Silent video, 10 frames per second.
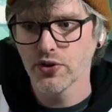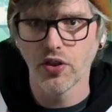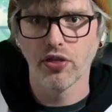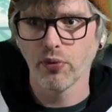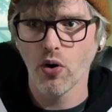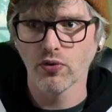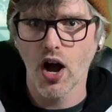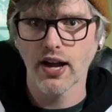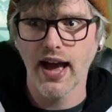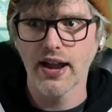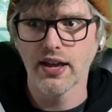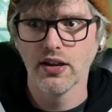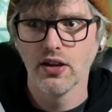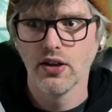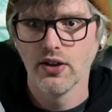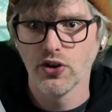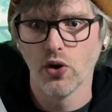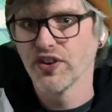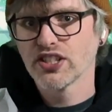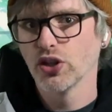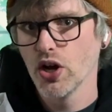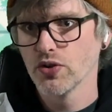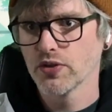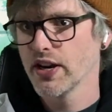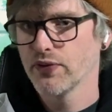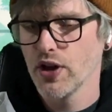you can throw a rock at it, if it's closed, right?